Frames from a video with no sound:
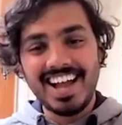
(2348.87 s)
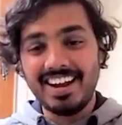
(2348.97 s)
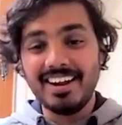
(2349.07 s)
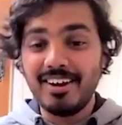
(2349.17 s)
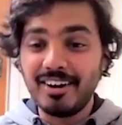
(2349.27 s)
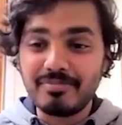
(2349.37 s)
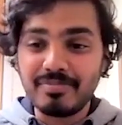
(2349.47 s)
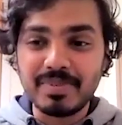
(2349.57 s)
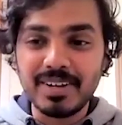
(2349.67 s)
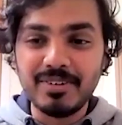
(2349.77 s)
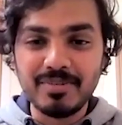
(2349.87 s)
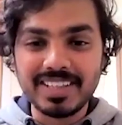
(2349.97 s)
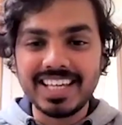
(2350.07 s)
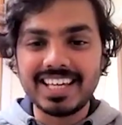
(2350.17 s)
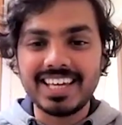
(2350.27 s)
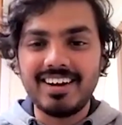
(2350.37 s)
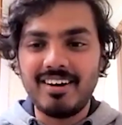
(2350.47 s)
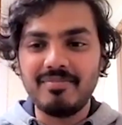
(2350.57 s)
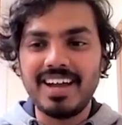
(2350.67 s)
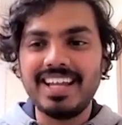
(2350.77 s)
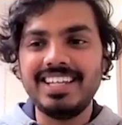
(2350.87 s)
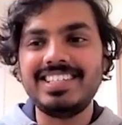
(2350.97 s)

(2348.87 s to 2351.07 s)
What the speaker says: And a lot of people would be thinking, "Oh man,